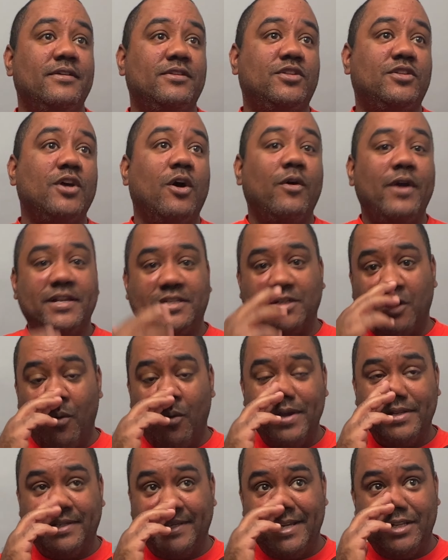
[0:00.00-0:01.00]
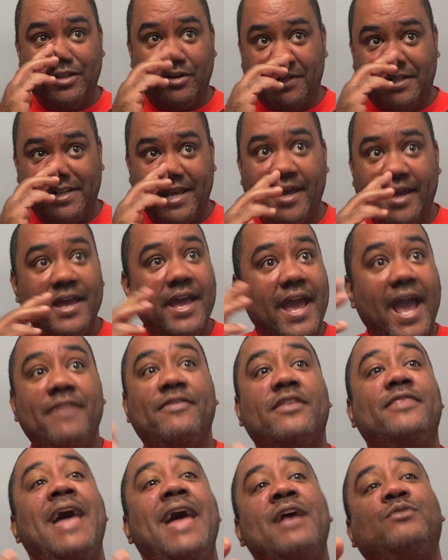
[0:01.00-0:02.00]
So it's always easier to say, and
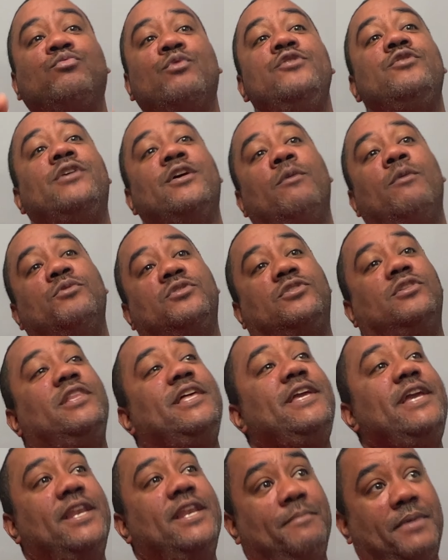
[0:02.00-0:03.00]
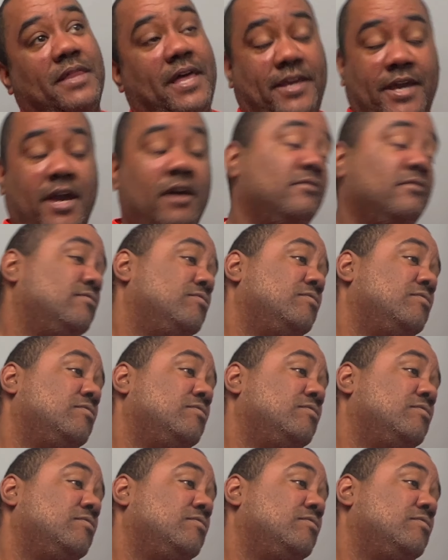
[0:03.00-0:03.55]
then that's where you can almost lead and be like, yeah,